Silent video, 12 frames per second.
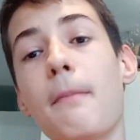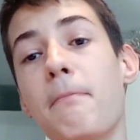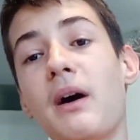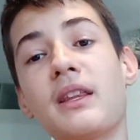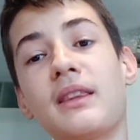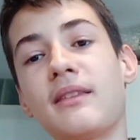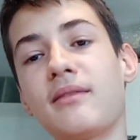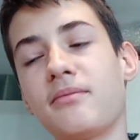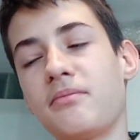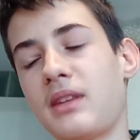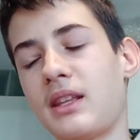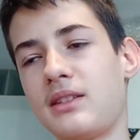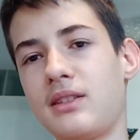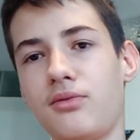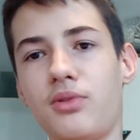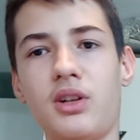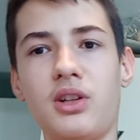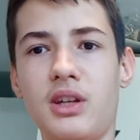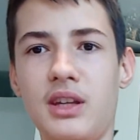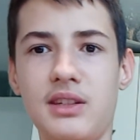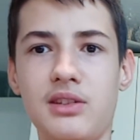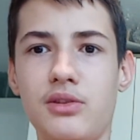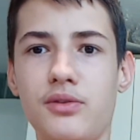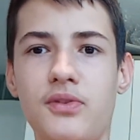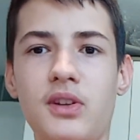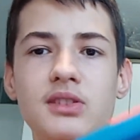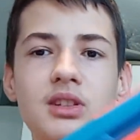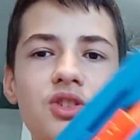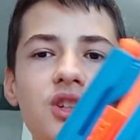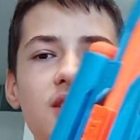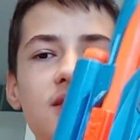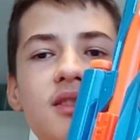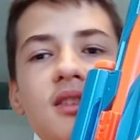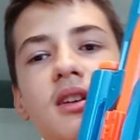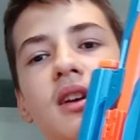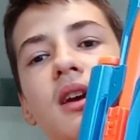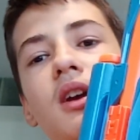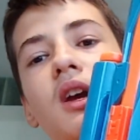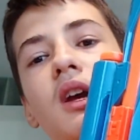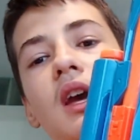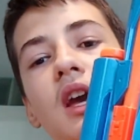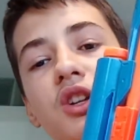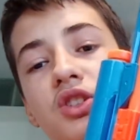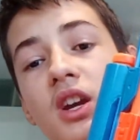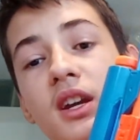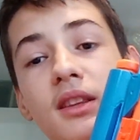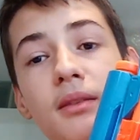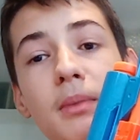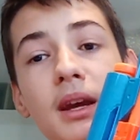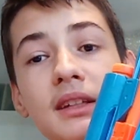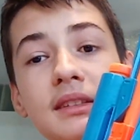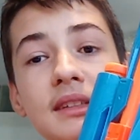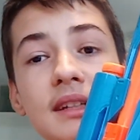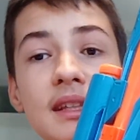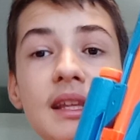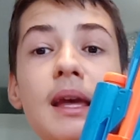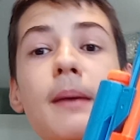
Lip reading: But that's really easy to fix. You just eject the magazine,